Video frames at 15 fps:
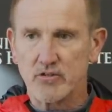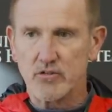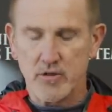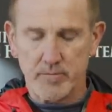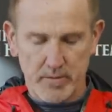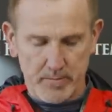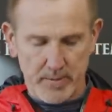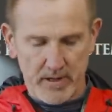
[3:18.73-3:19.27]
So
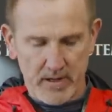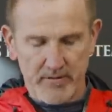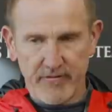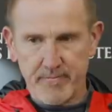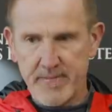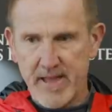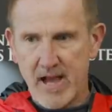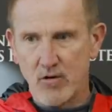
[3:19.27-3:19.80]
you prepare
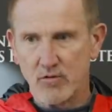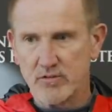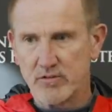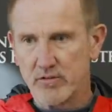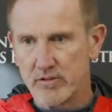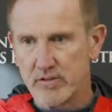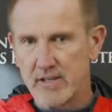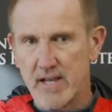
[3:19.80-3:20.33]
from now
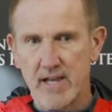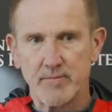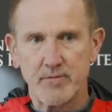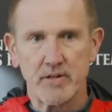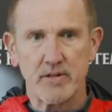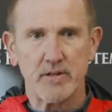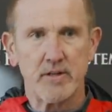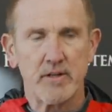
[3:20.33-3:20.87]
until the
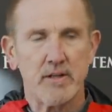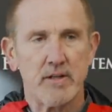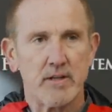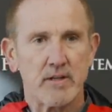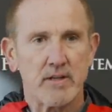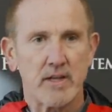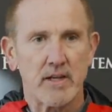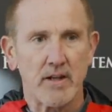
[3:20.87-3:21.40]
time you
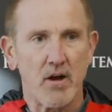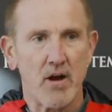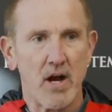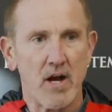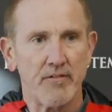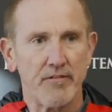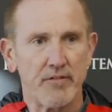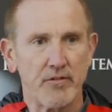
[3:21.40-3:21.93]
kick it
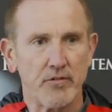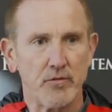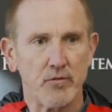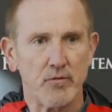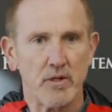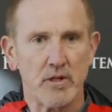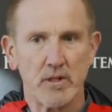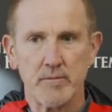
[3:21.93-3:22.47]
off
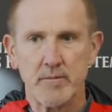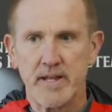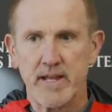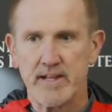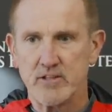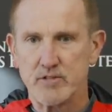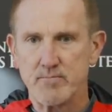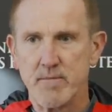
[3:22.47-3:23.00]
to
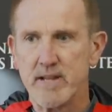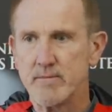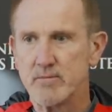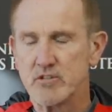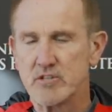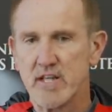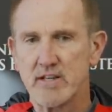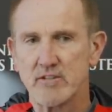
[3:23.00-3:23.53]
eliminate as many
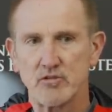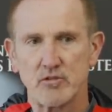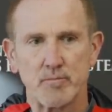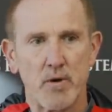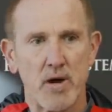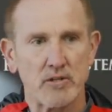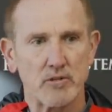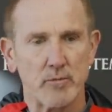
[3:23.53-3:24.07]
mistakes
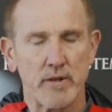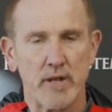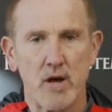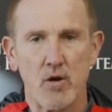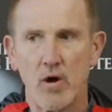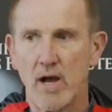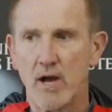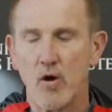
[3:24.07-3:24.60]
as possible.
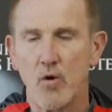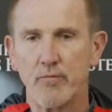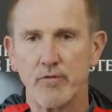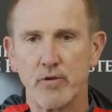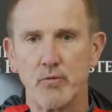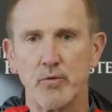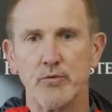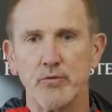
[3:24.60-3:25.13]
And
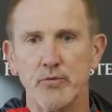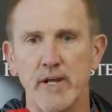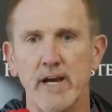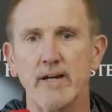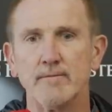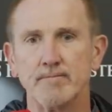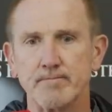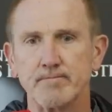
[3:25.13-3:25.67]
hopefully we'll do
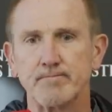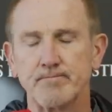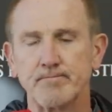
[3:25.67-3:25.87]
that.